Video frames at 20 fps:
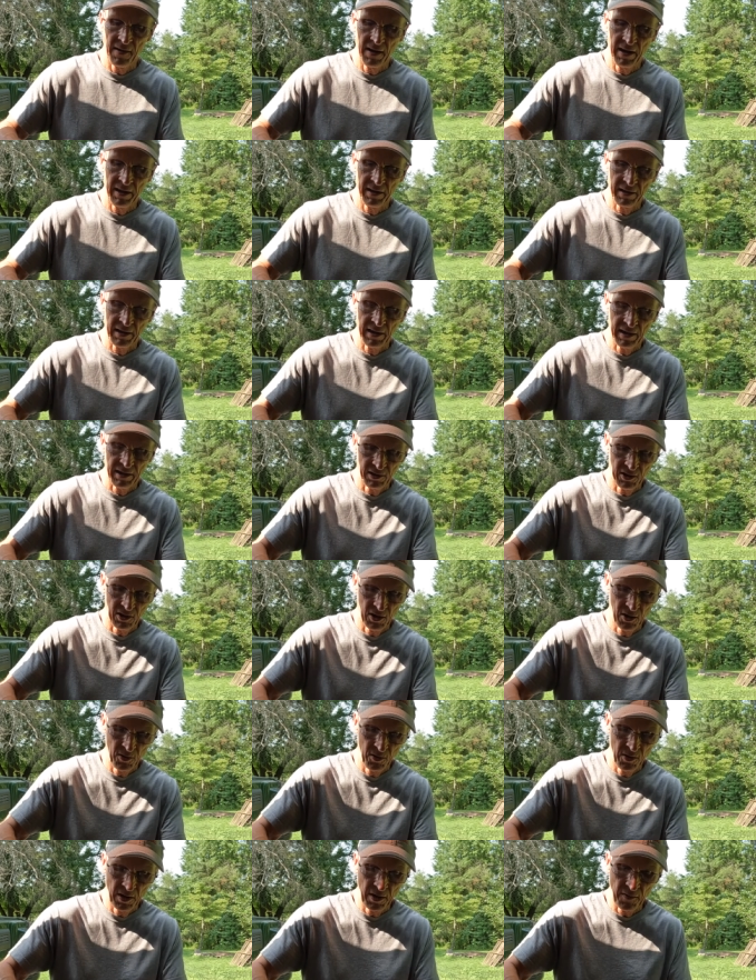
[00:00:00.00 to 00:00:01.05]
this has
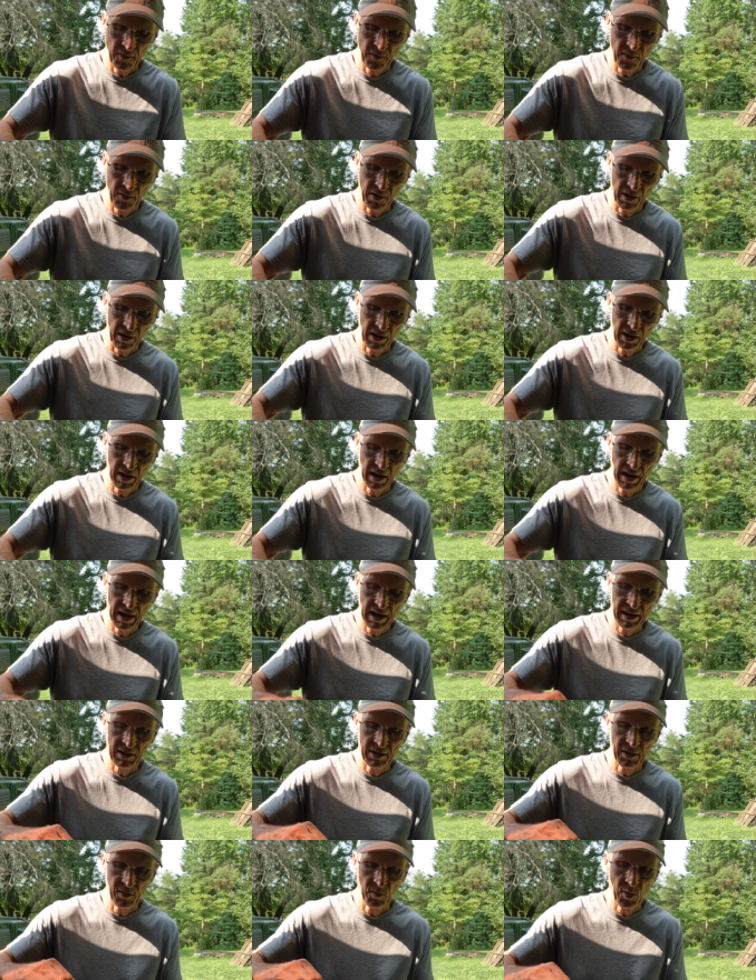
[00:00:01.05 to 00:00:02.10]
two different
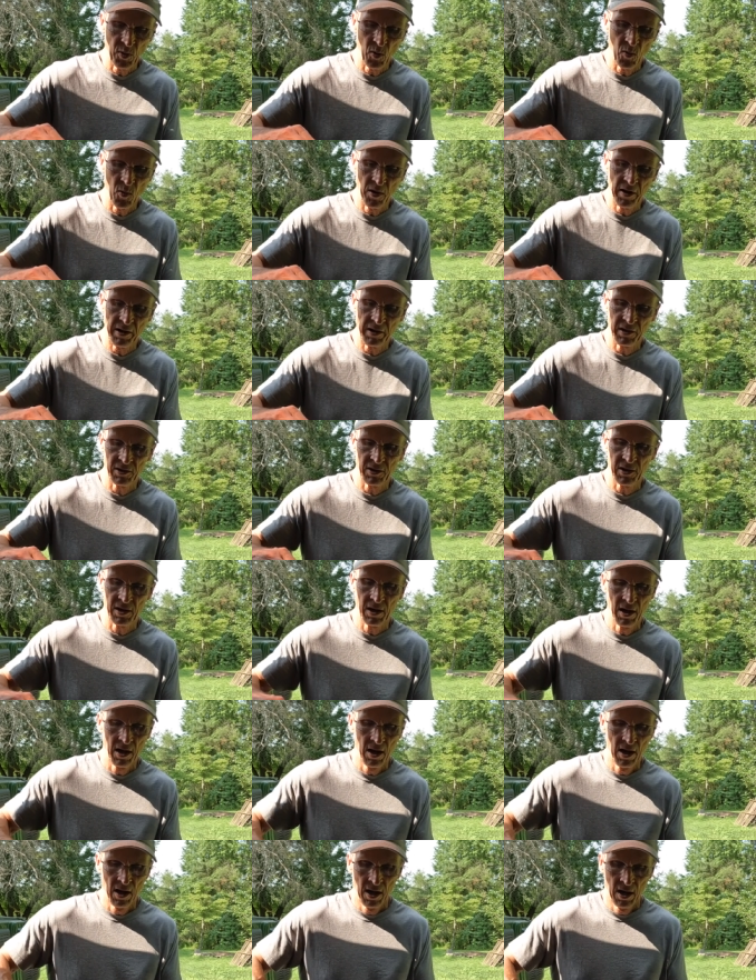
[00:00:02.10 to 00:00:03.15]
connection points.
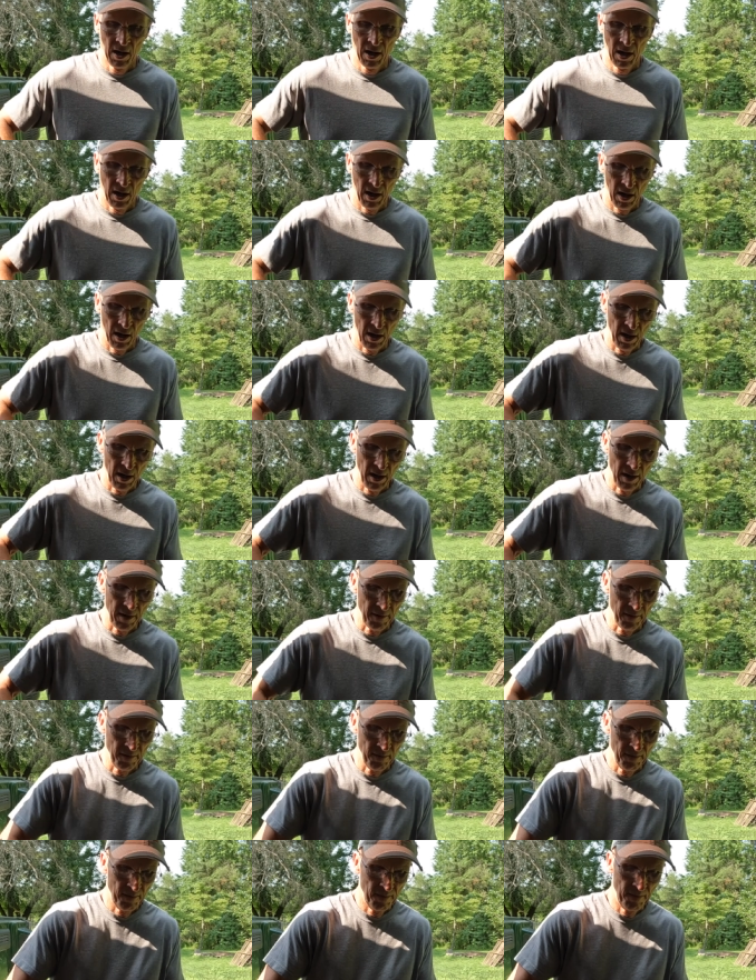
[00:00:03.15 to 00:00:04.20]
The